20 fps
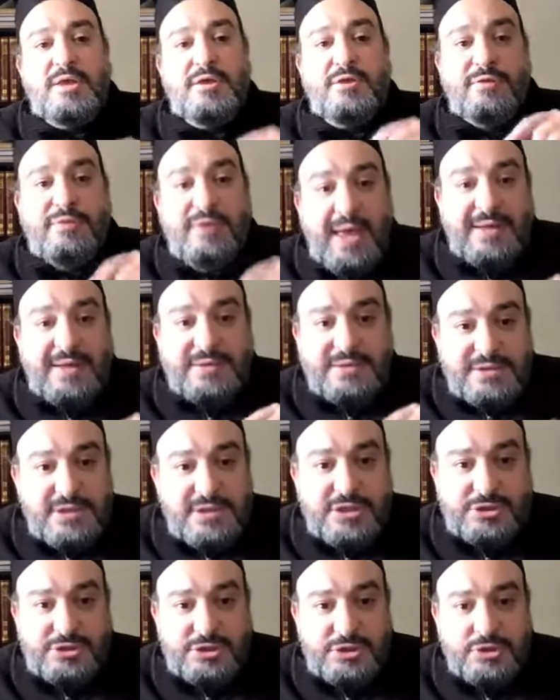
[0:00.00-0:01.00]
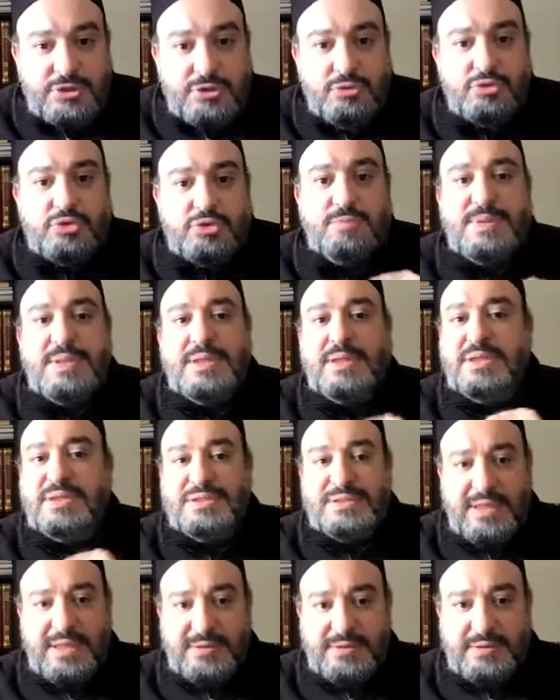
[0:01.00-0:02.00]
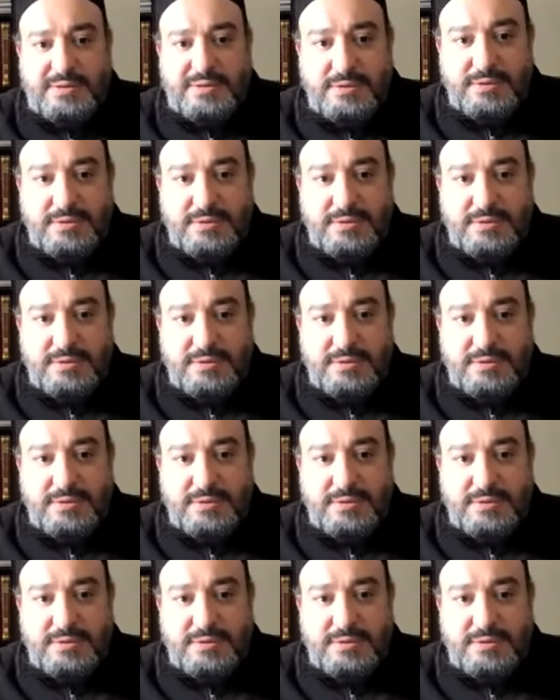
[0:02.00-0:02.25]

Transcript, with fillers: that teaches you to be content